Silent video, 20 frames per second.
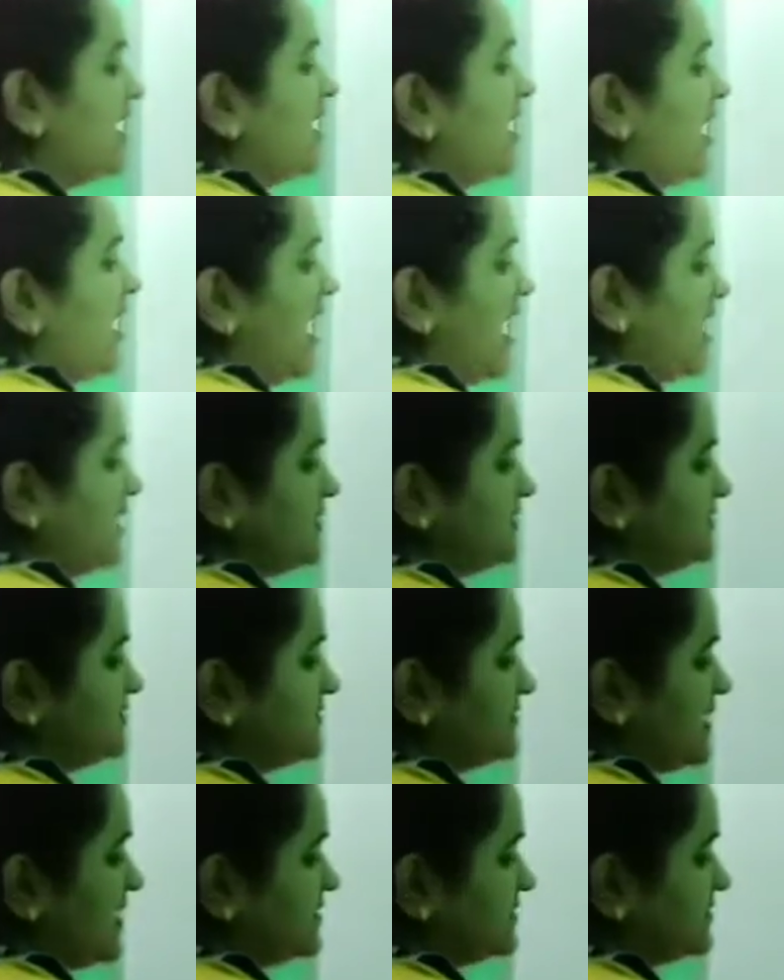I
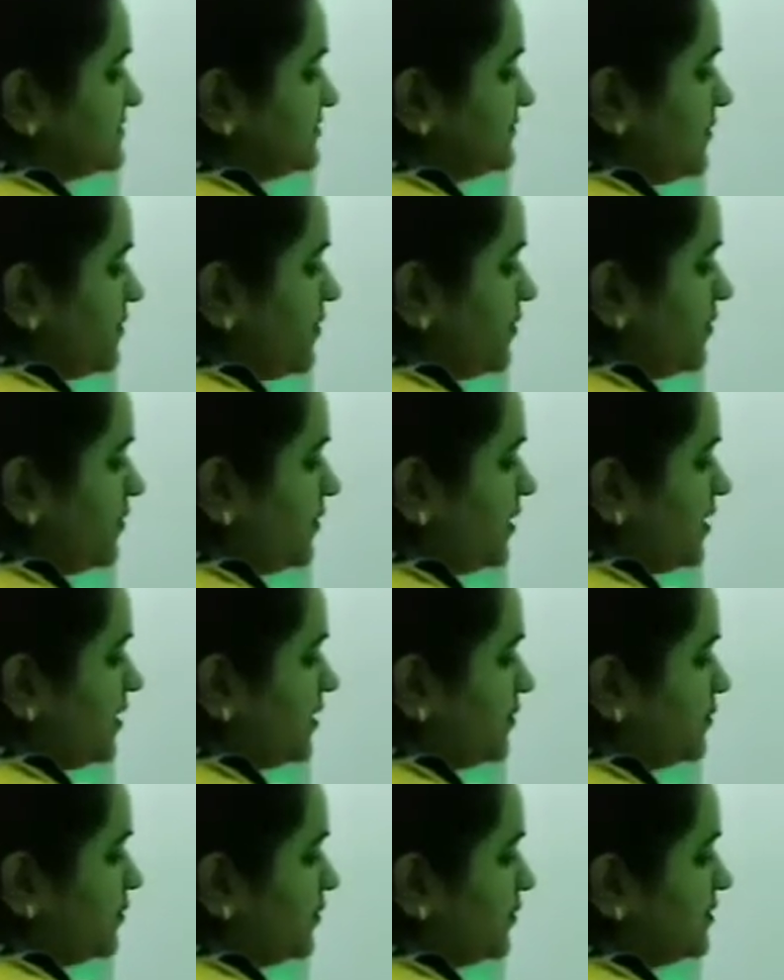stands for
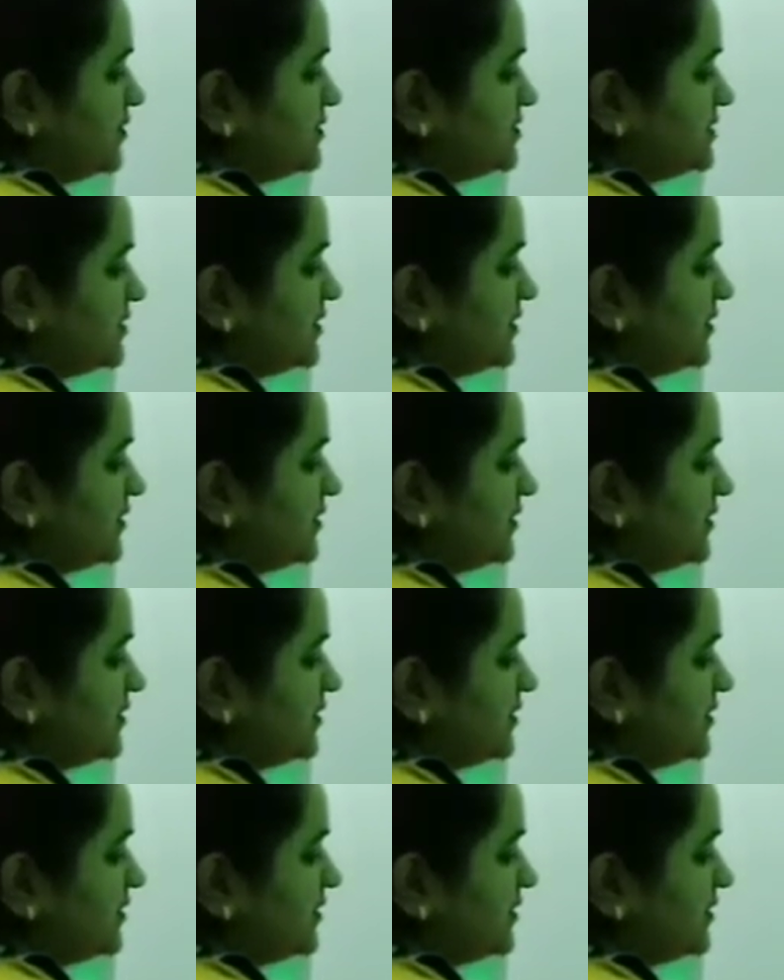input,